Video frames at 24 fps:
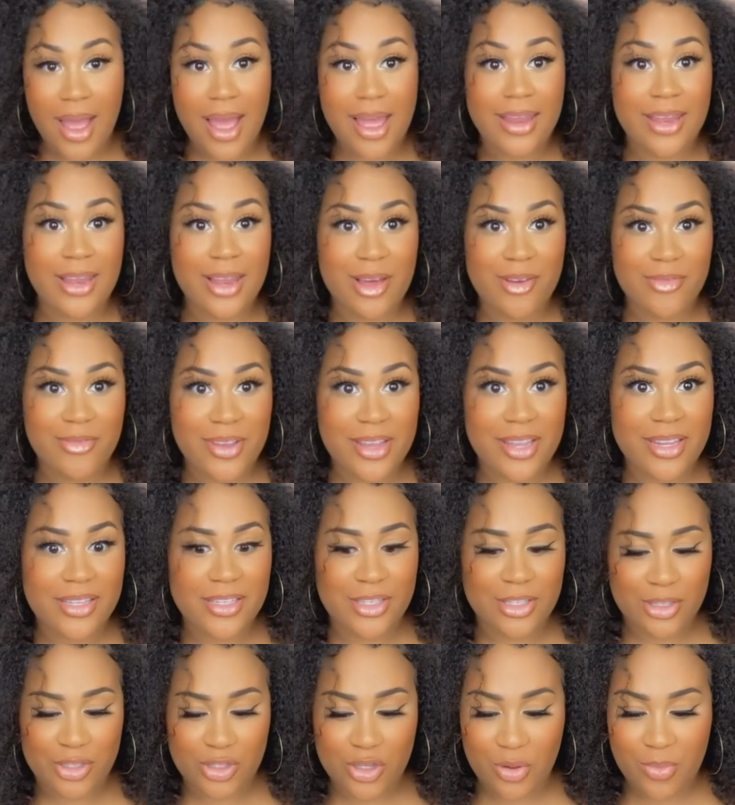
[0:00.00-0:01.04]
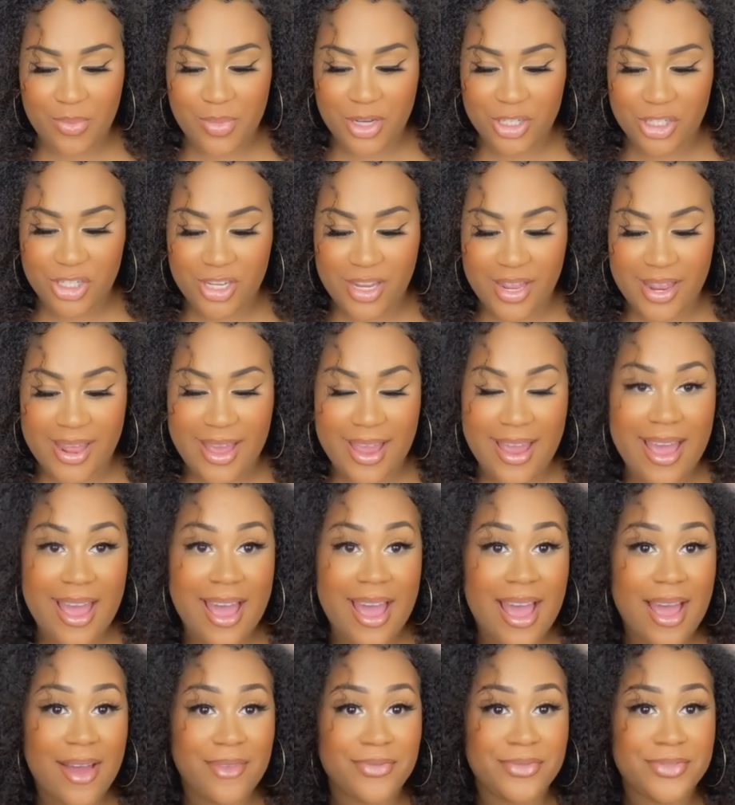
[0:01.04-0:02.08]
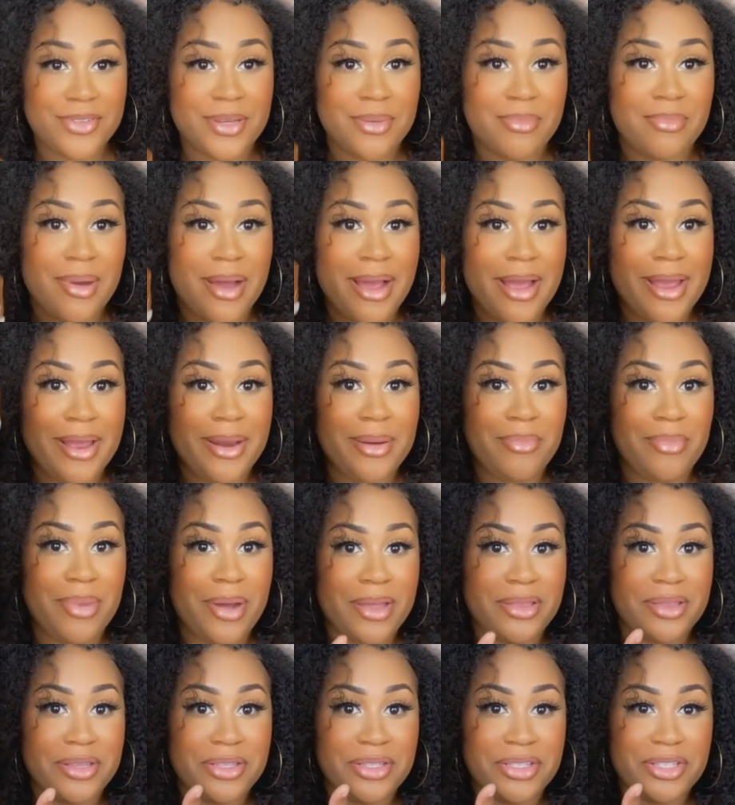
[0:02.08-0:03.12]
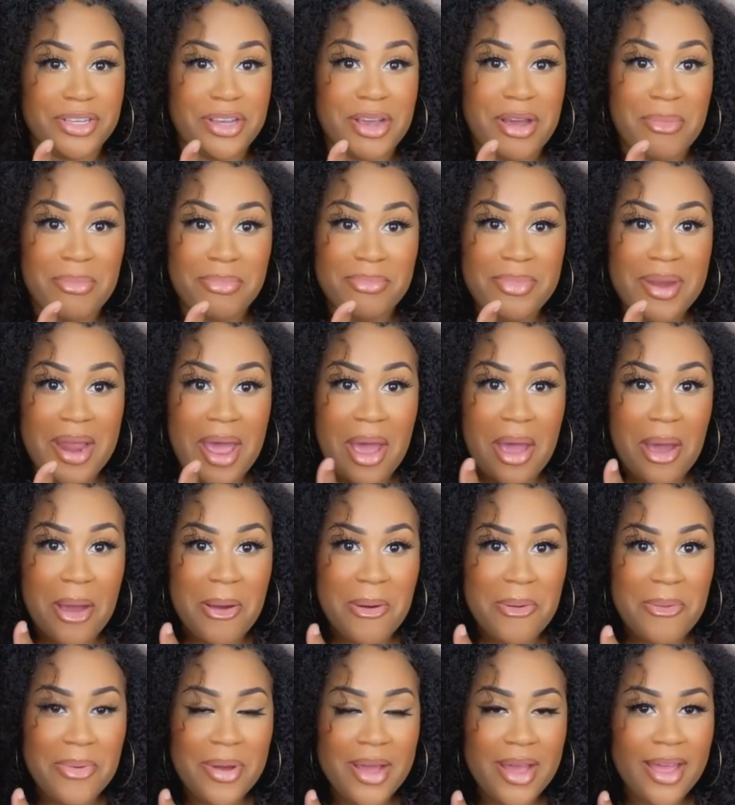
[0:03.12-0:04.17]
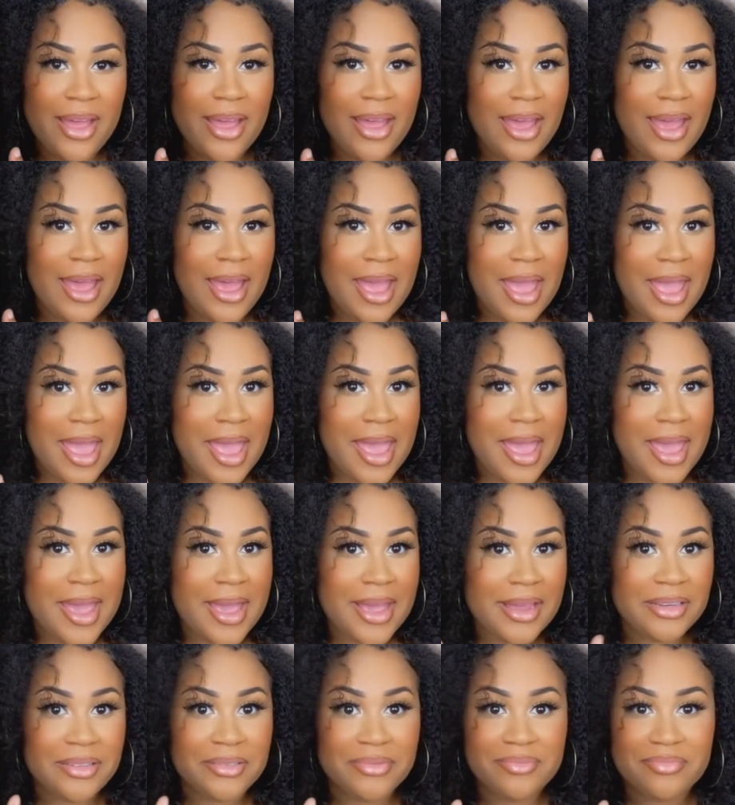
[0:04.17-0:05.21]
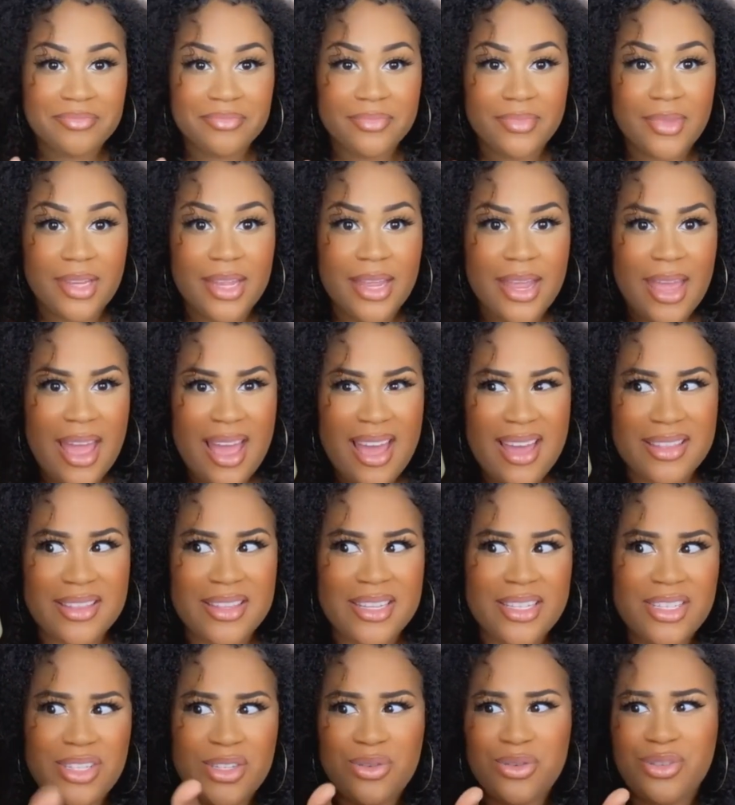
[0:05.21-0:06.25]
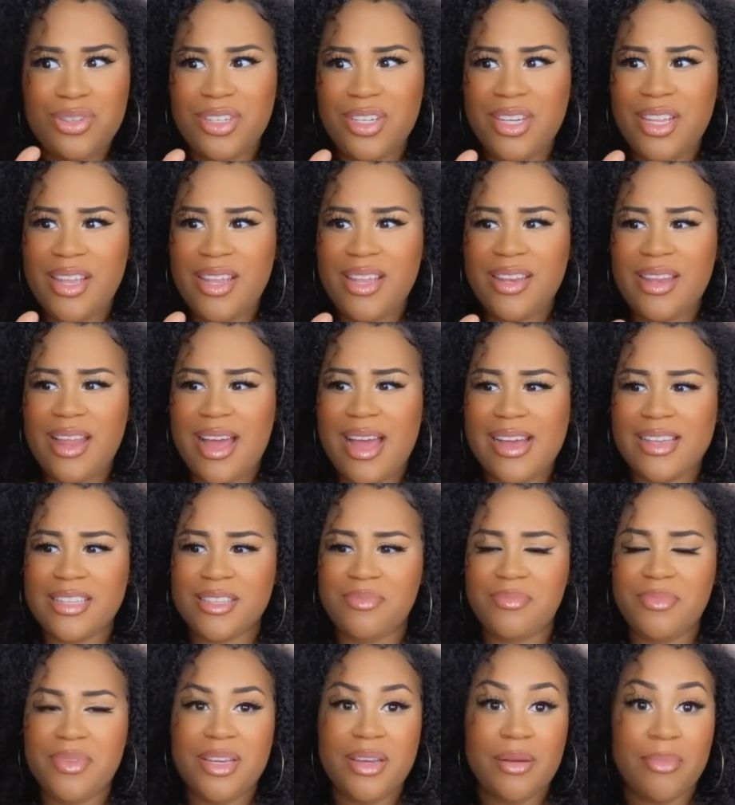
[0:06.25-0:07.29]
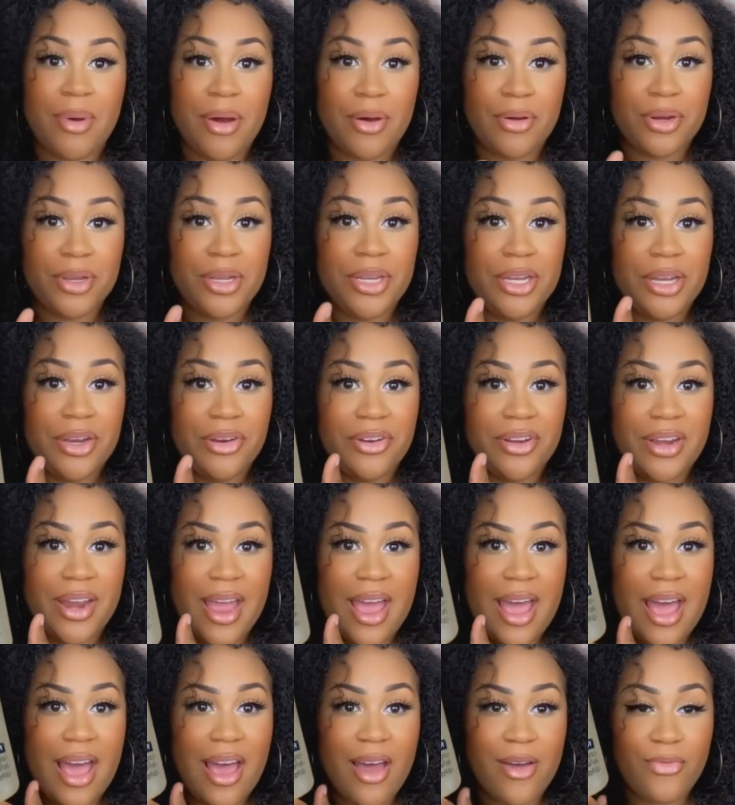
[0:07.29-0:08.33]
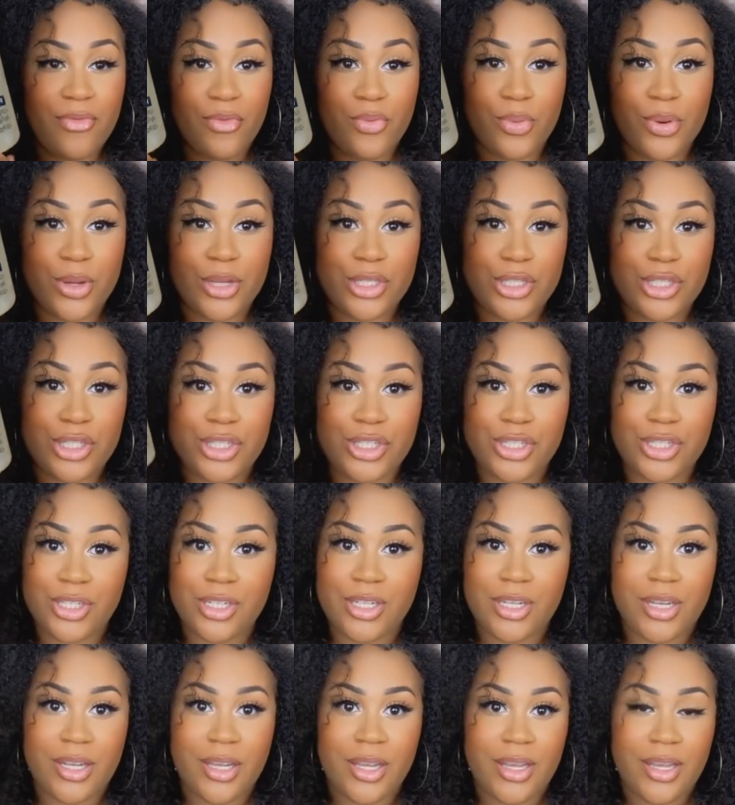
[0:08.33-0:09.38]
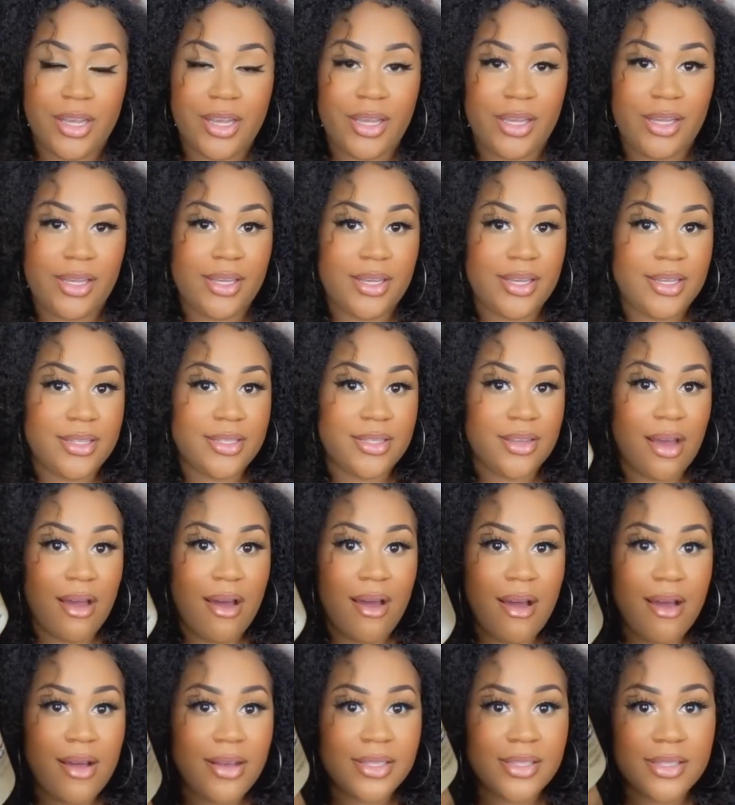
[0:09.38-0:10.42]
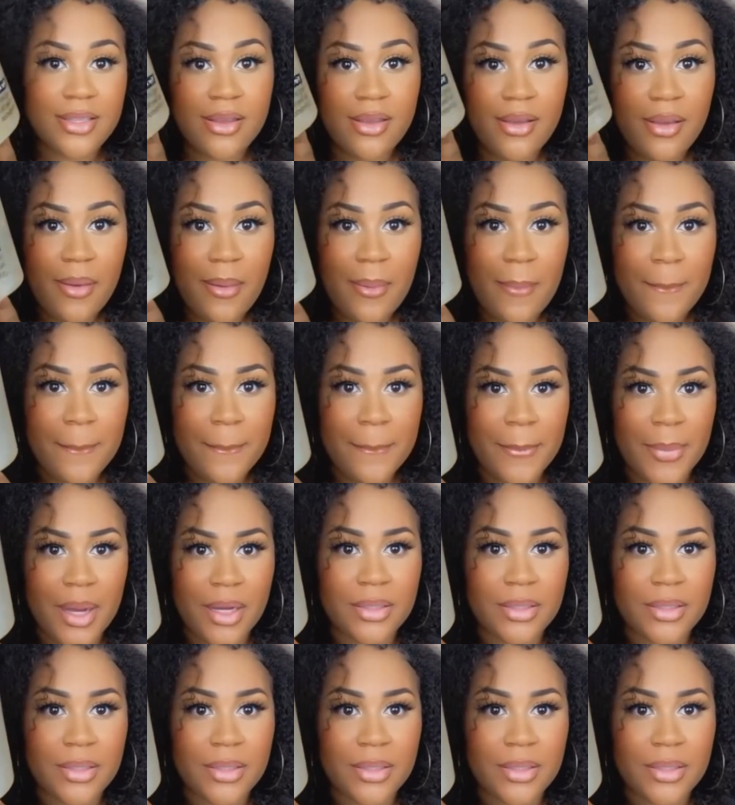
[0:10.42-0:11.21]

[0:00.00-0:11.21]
I love it so much that I have to buy it by the tub now. And yeah, this usually lasts me about a year and a half, which is awesome.